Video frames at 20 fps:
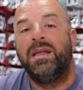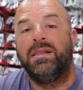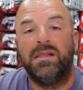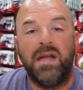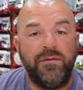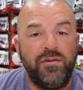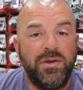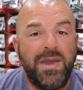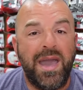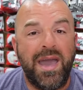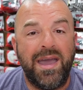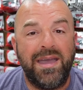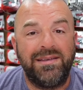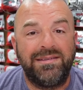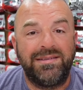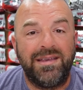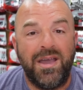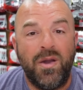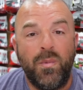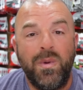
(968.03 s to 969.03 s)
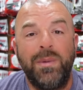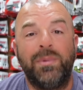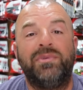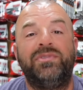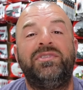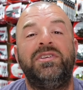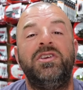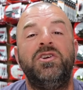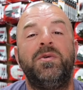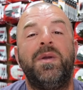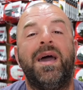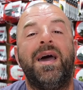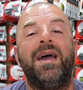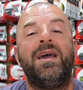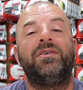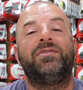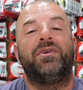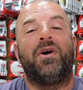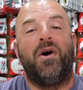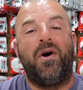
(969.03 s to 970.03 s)
Love you guys. We will see you
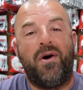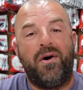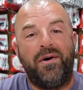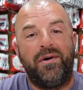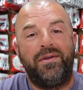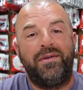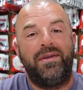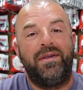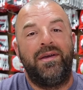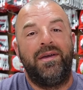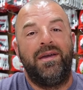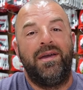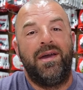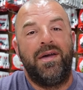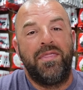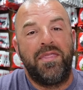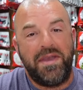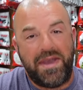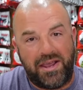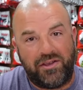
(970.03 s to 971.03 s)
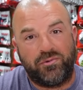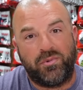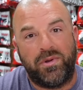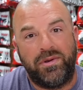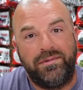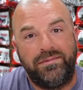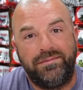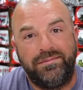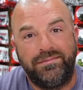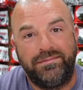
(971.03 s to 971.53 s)
guys on the next one.